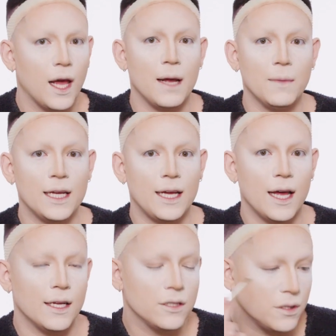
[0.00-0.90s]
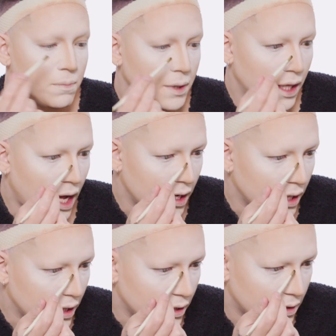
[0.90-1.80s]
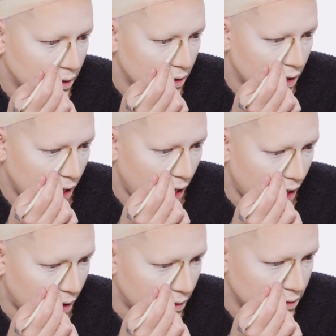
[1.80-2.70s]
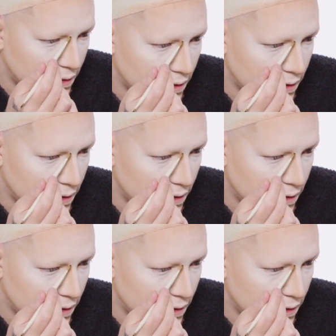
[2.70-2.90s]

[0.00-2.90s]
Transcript: And I'm gonna get into blocking out